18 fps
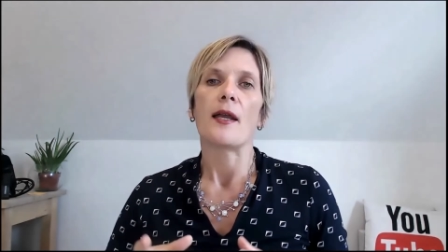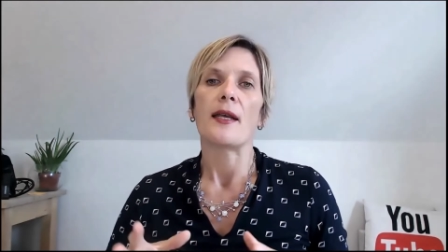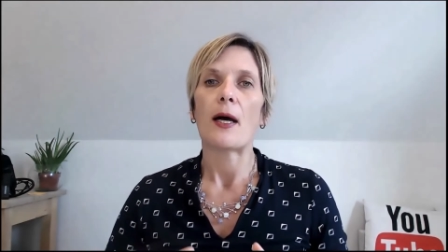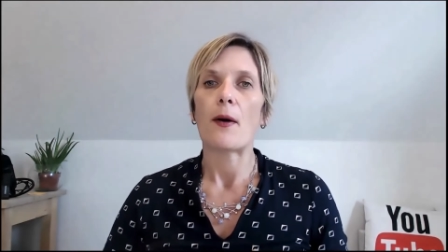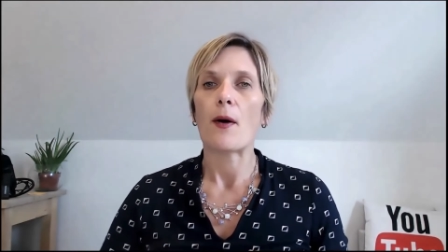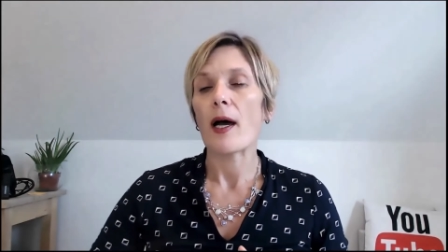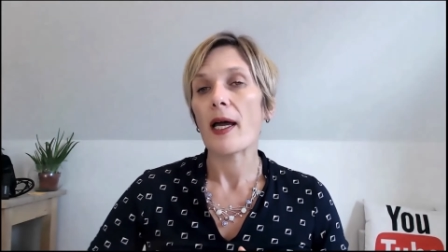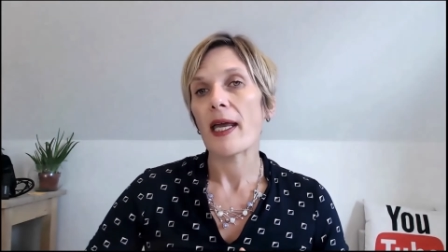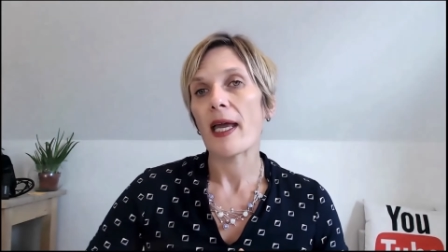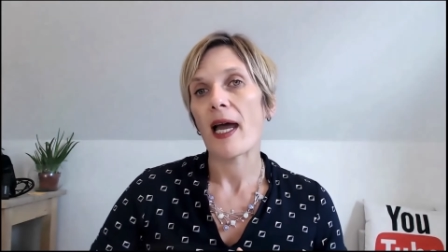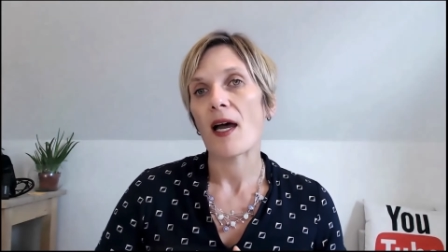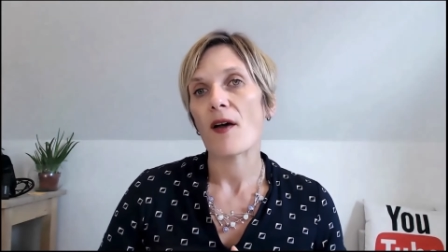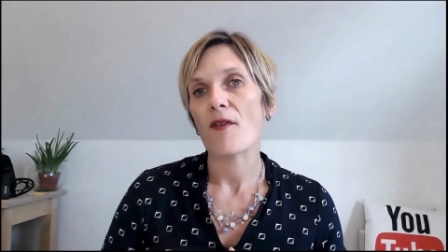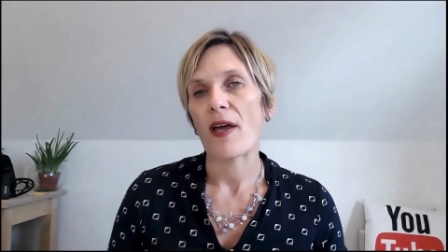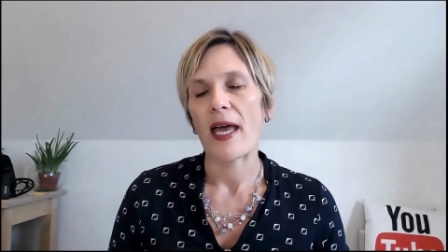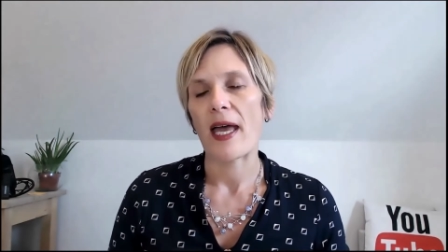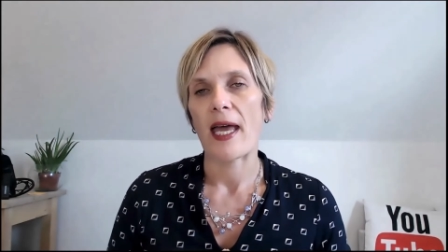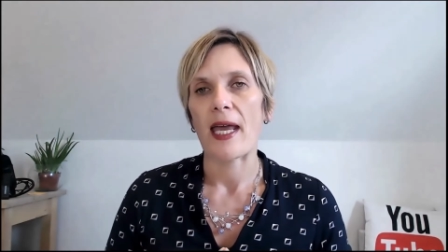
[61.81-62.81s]
Now, I
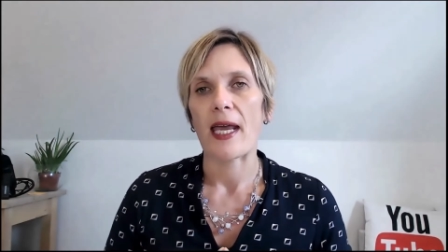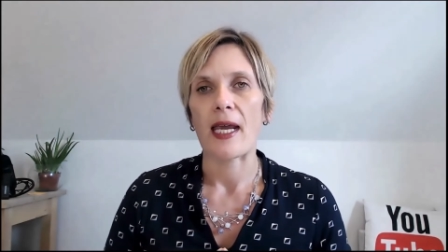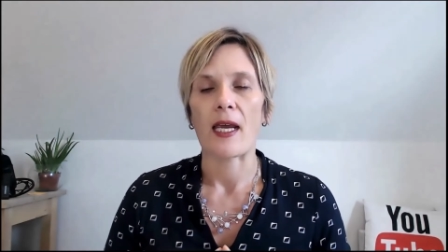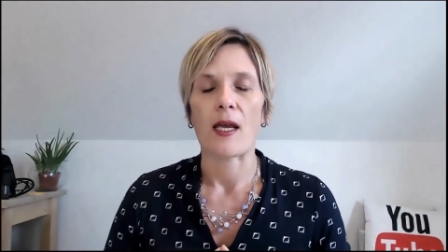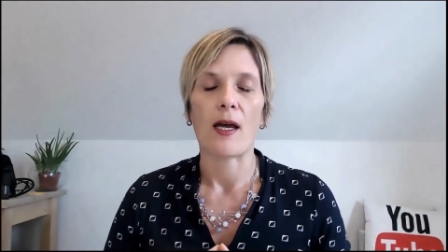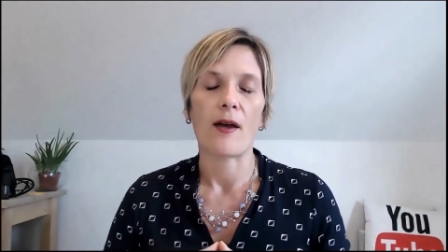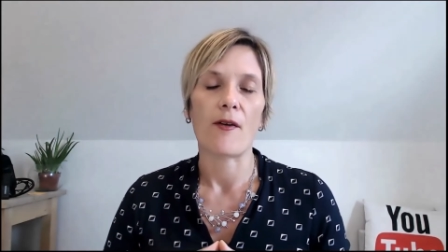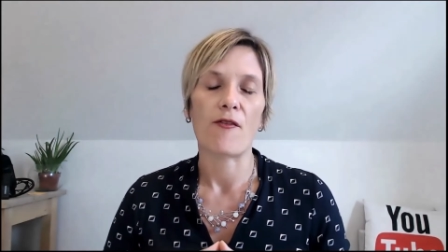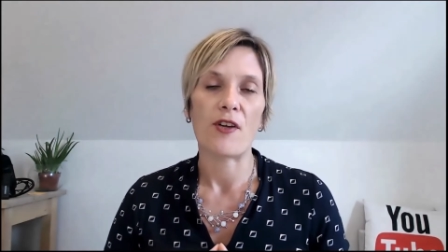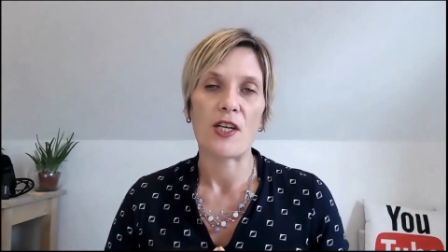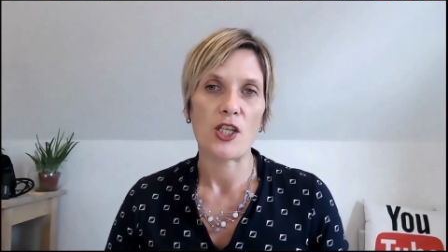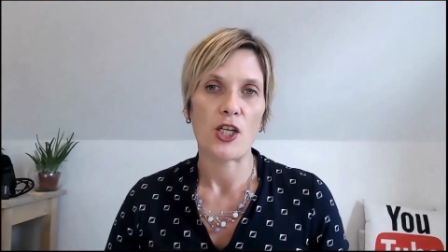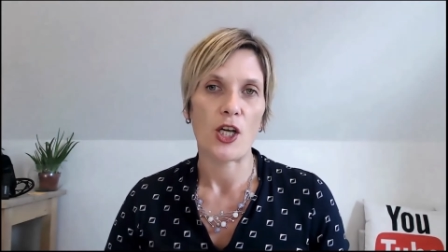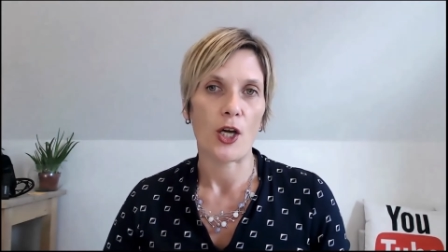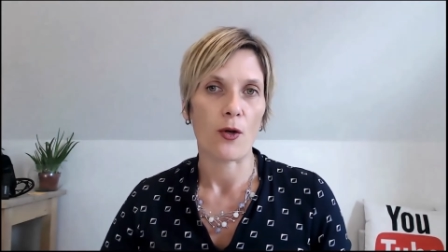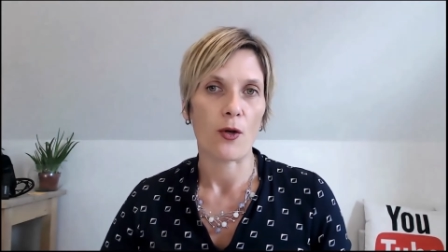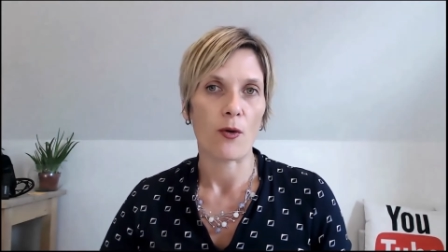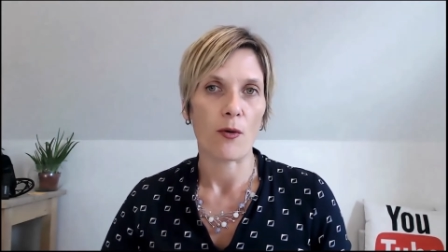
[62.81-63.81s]
have a video